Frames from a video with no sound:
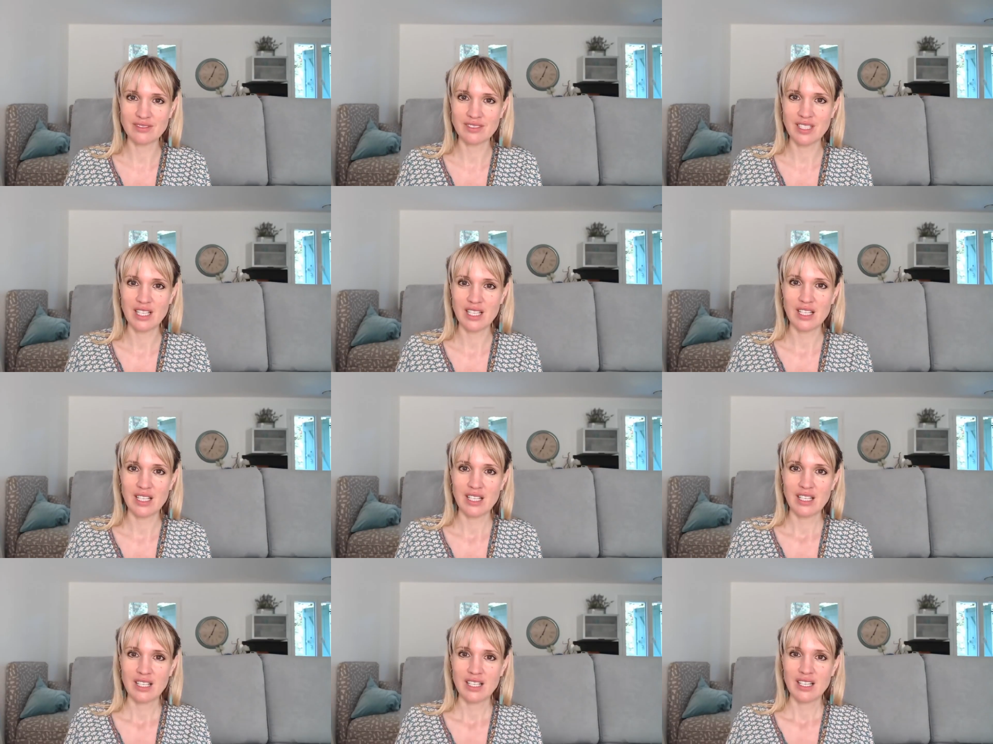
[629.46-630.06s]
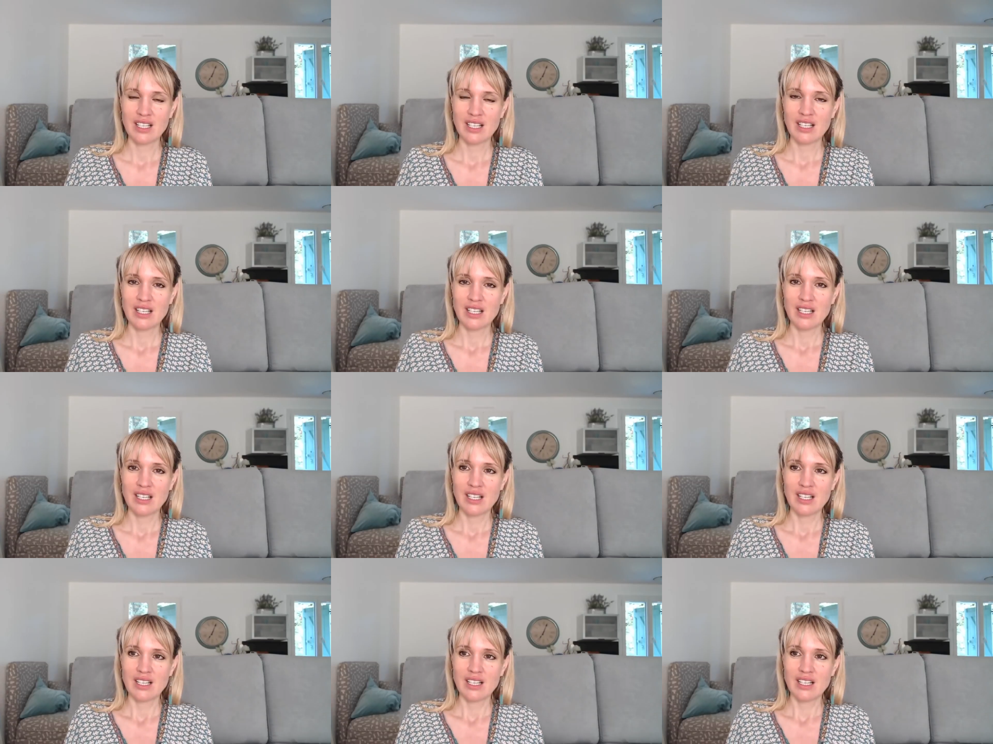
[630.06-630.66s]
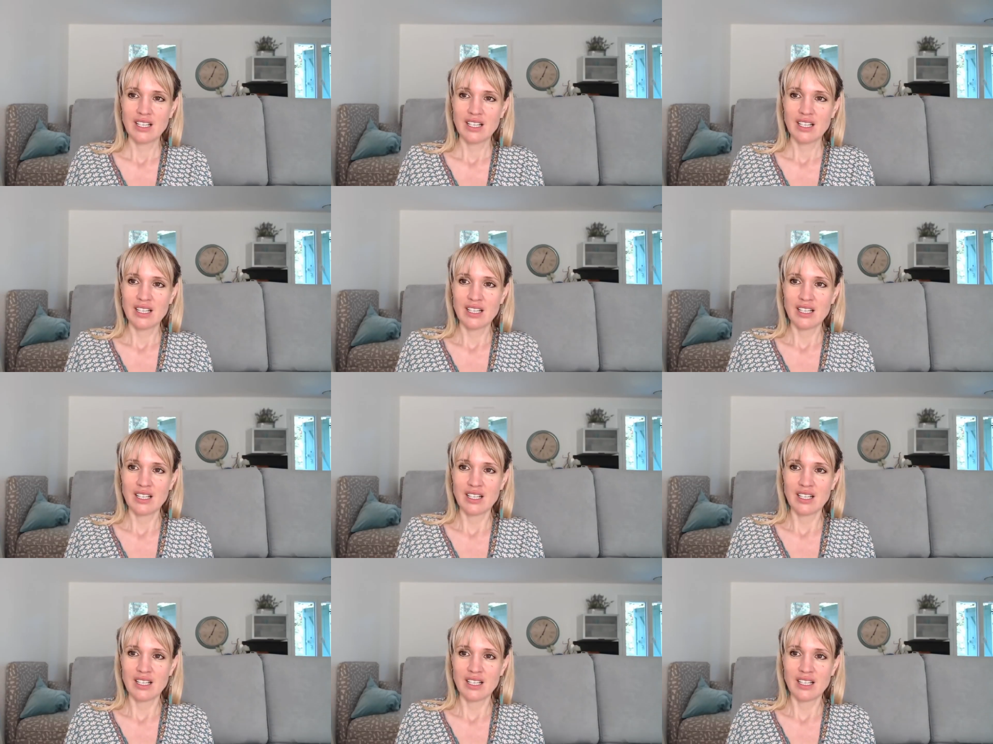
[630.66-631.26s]

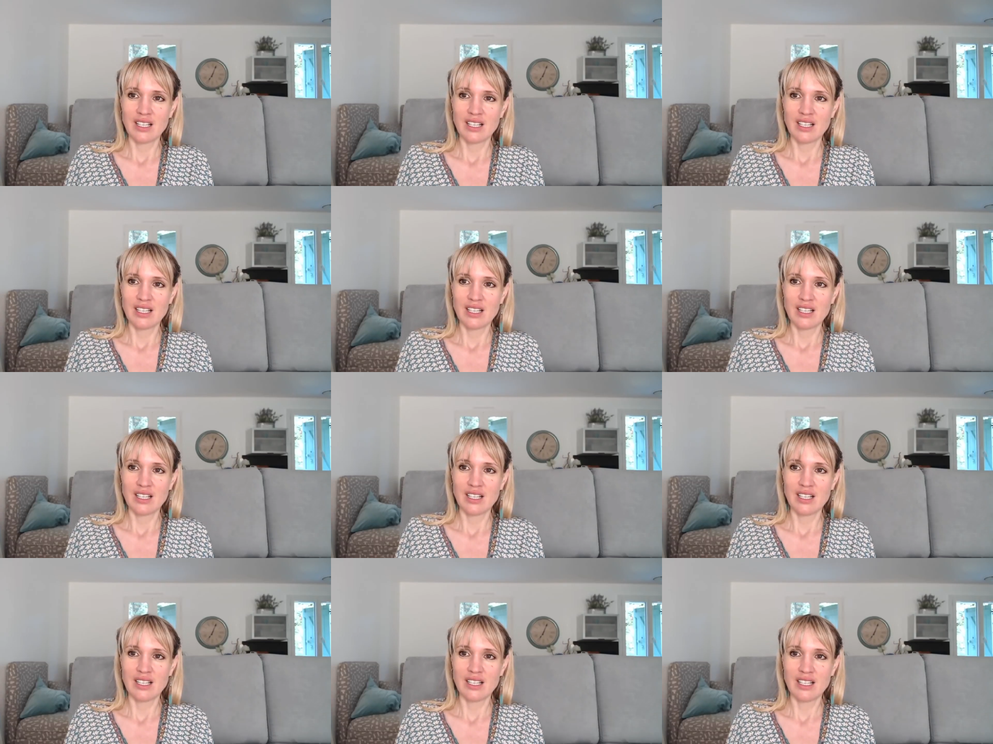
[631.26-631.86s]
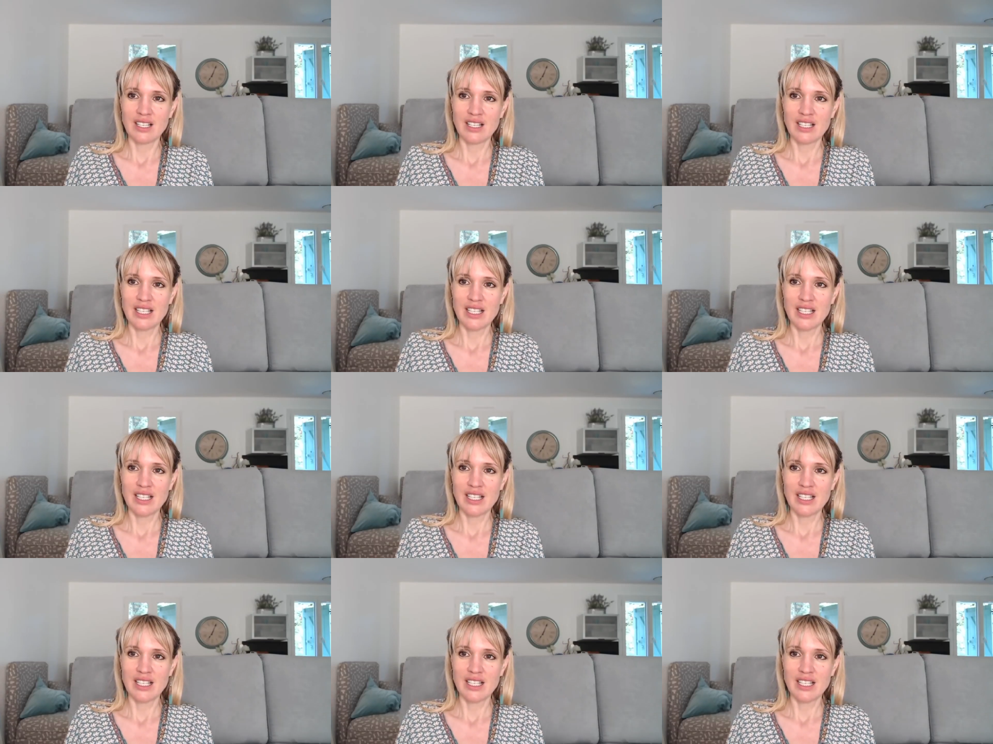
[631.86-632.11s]
No one is speaking in this clip.